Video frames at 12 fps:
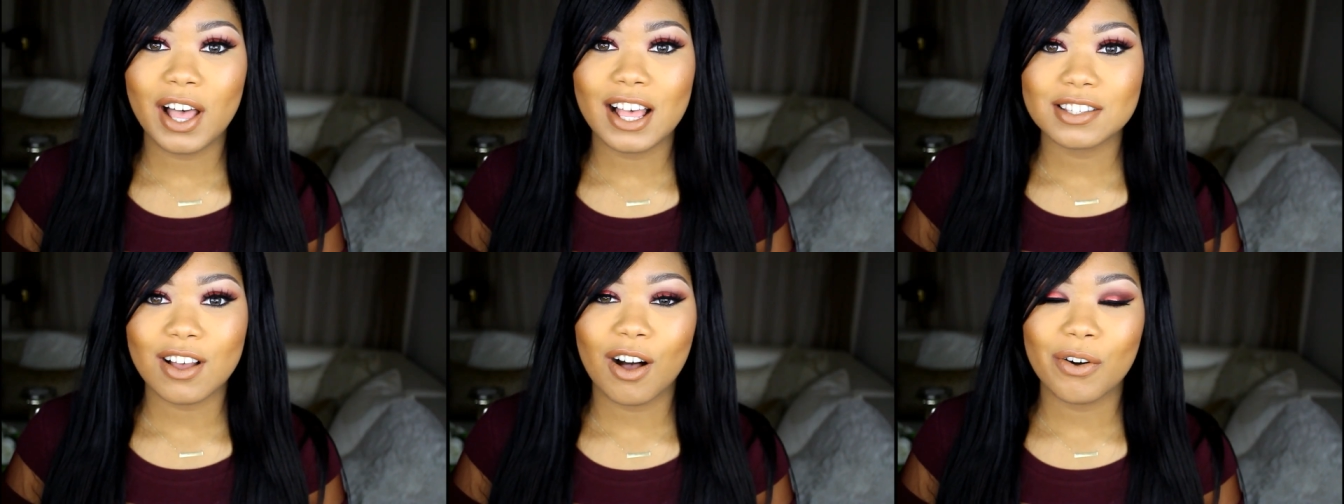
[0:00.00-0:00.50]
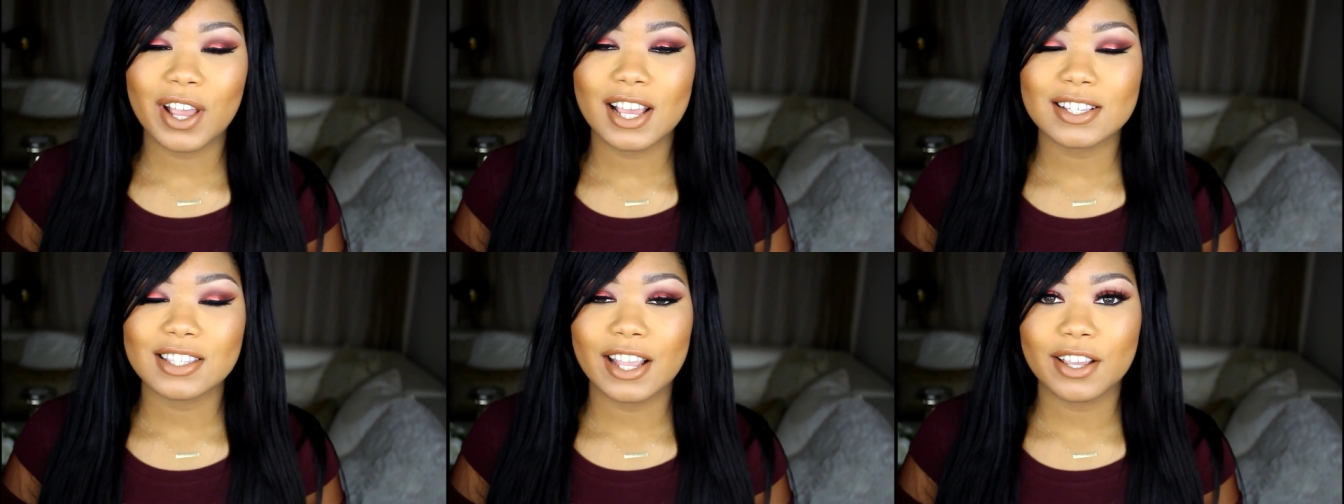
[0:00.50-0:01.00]
As
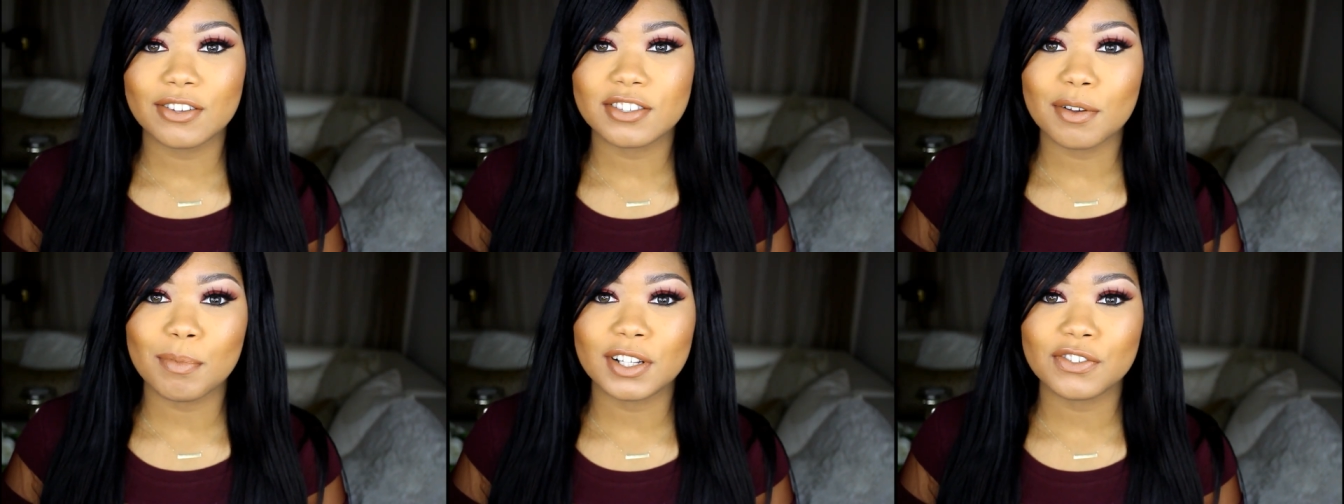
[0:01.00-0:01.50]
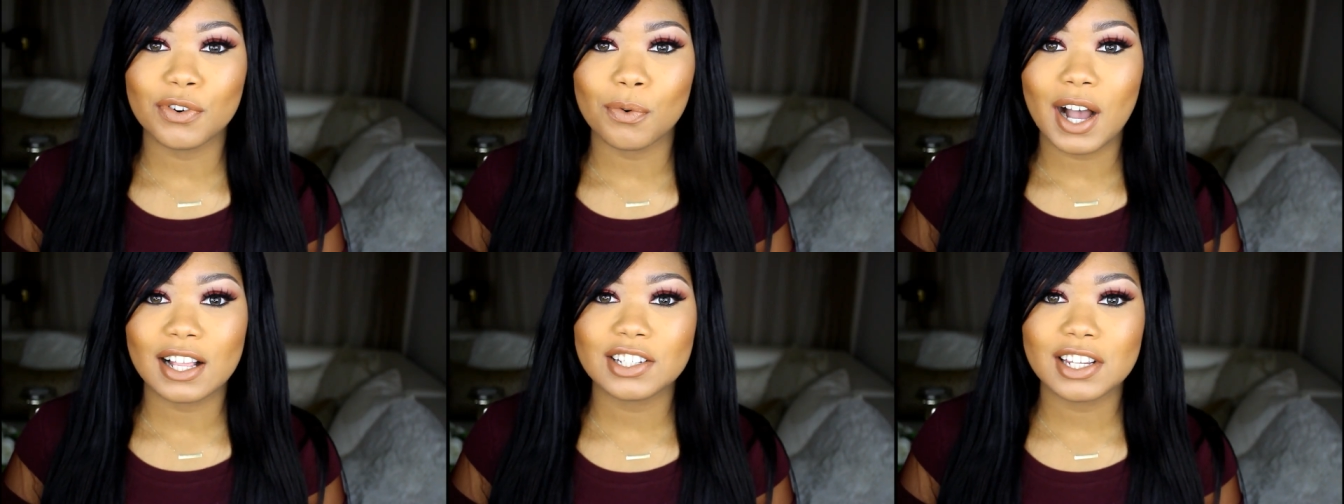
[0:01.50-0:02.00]
always, thank you so much for
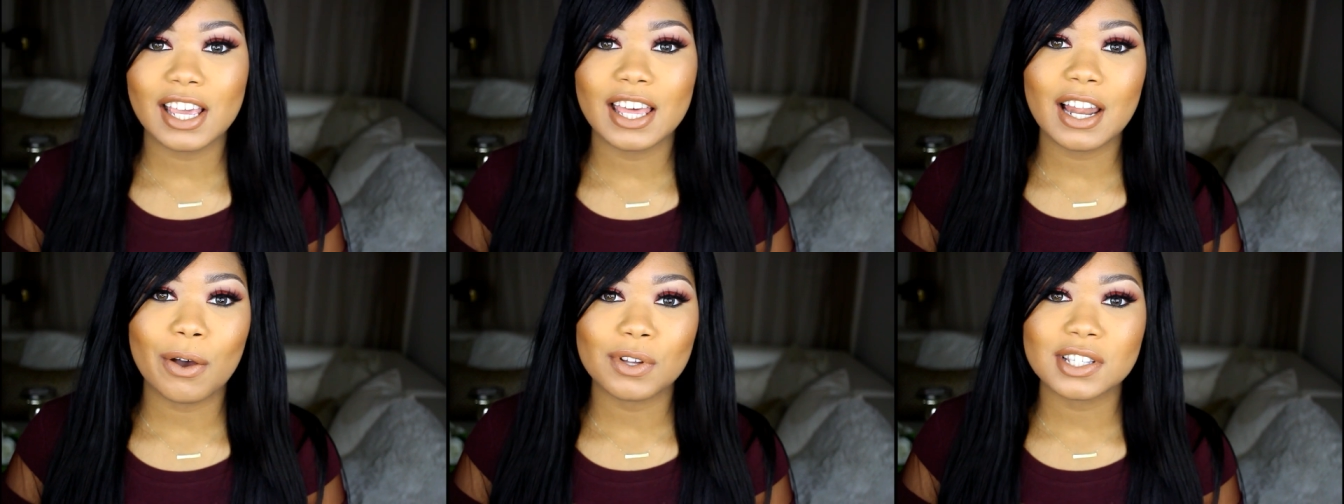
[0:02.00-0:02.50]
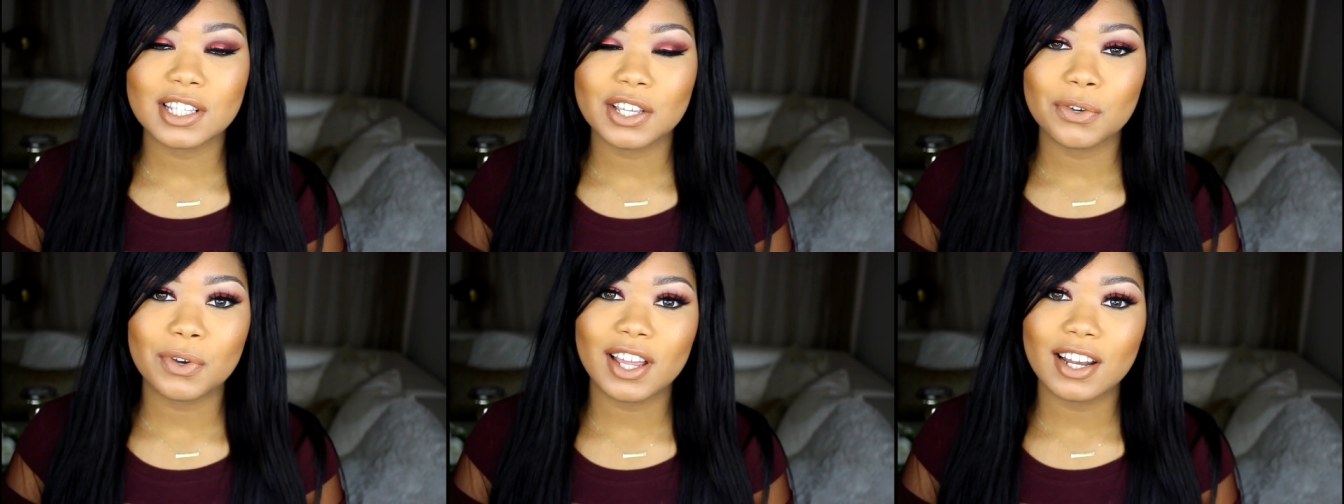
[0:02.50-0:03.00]
watching, and I will
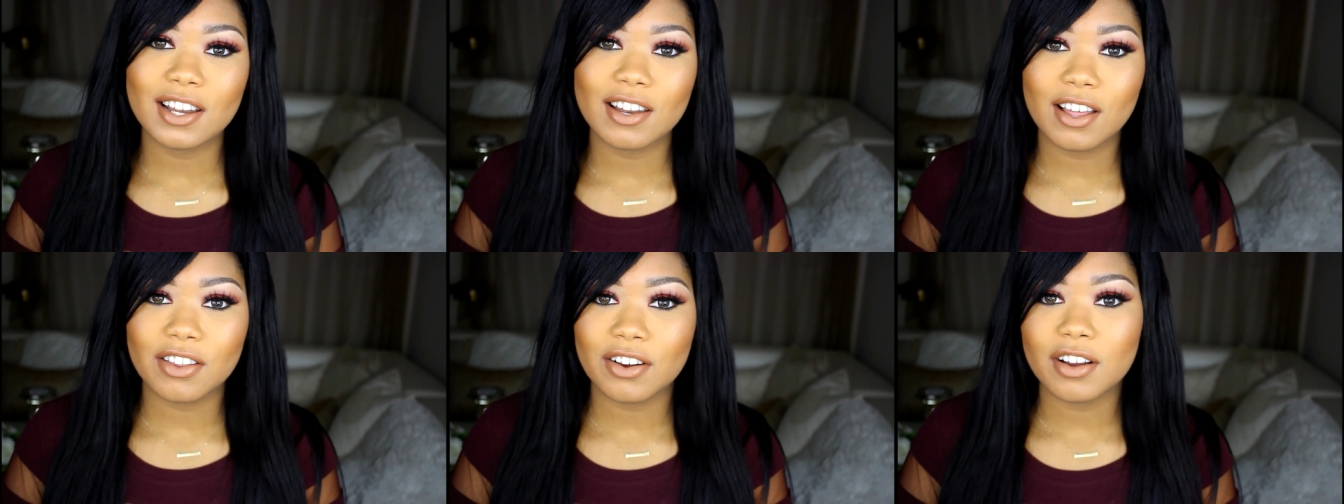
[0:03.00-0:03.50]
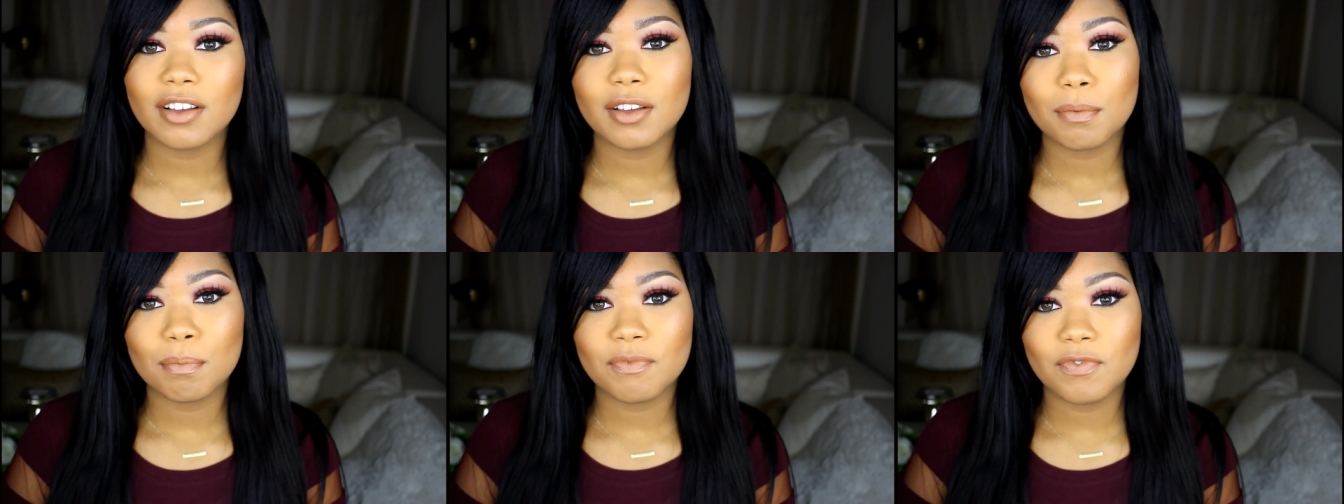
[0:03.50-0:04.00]
see you in another
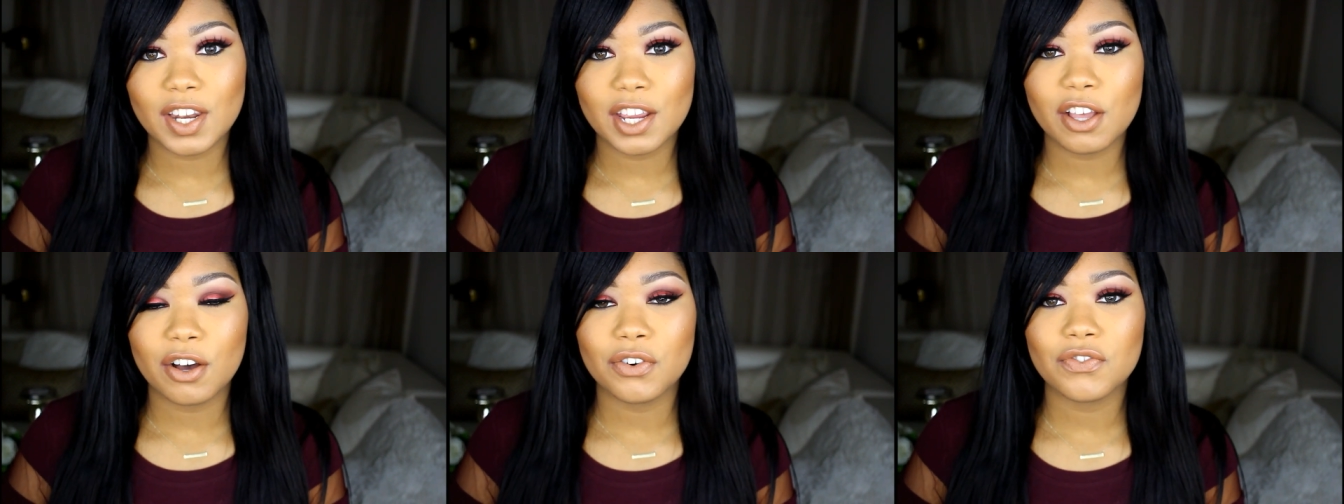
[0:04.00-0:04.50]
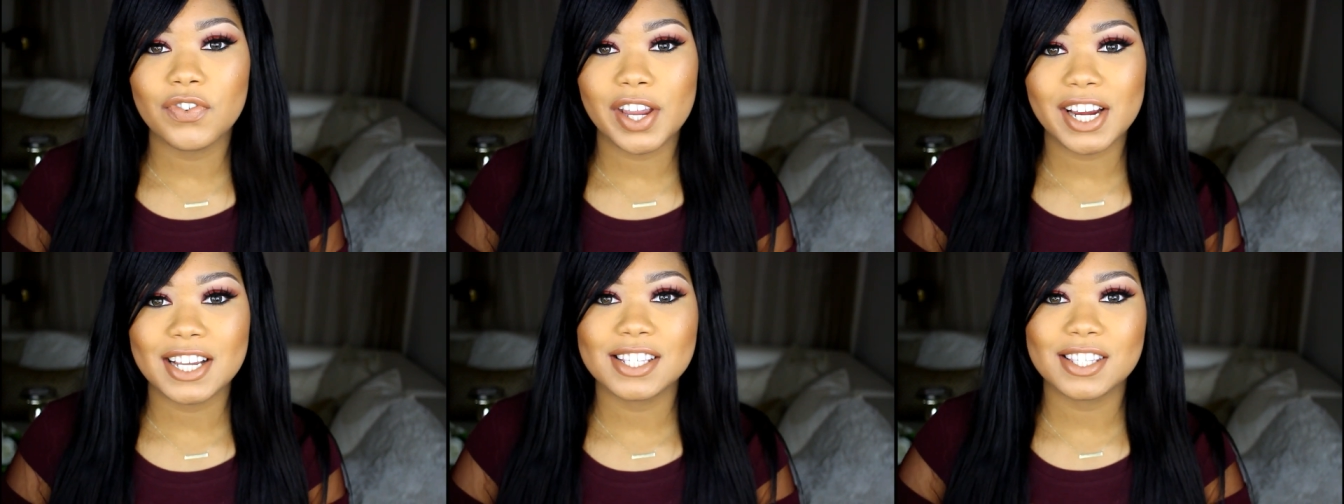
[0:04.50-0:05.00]
video
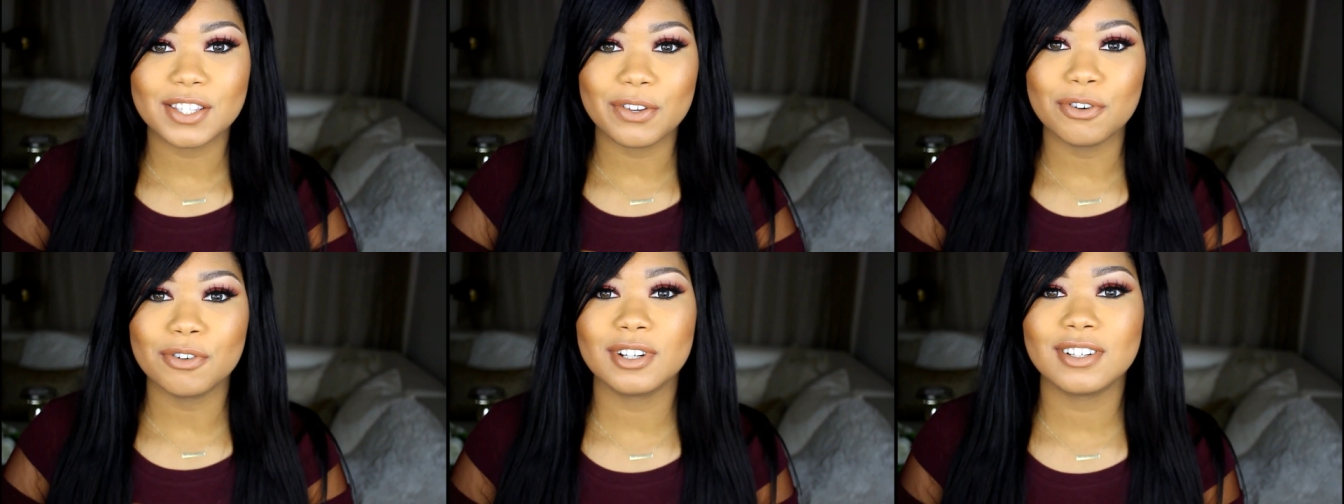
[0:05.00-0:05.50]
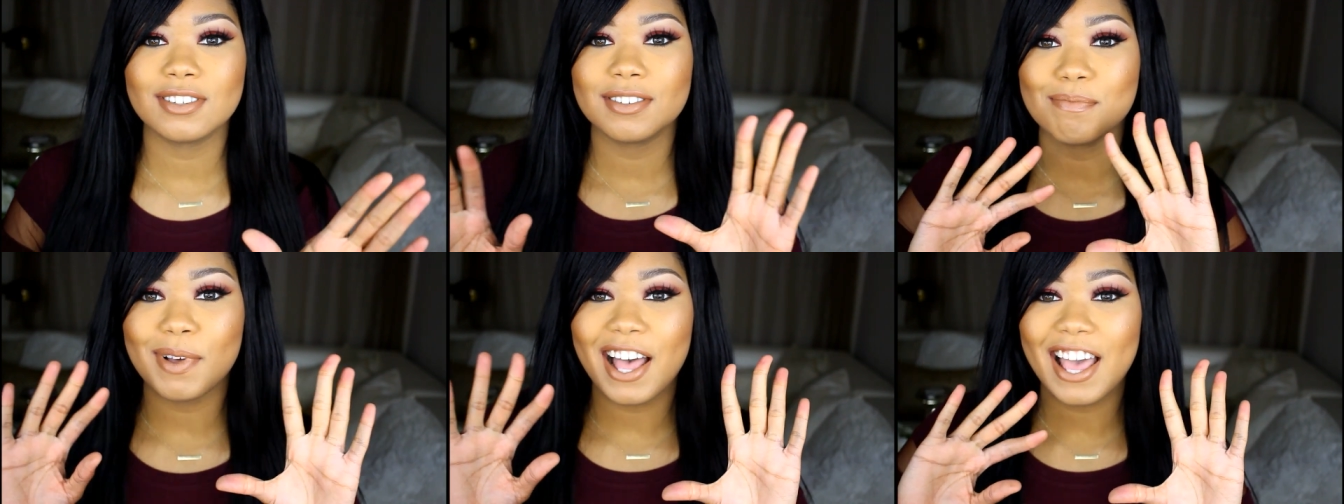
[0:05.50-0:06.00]
very soon.
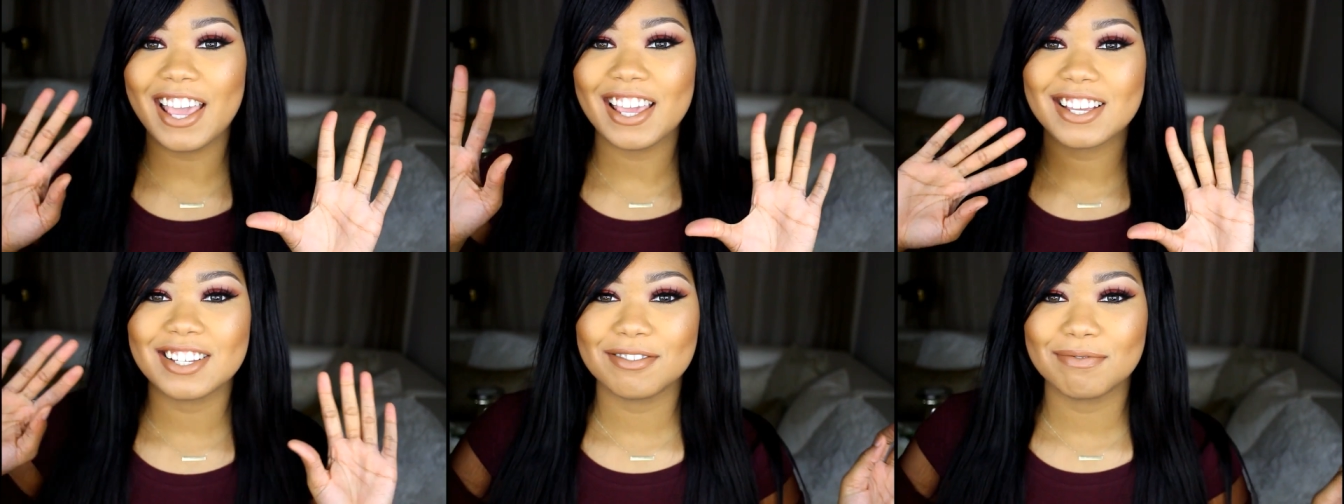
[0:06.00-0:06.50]
Bye!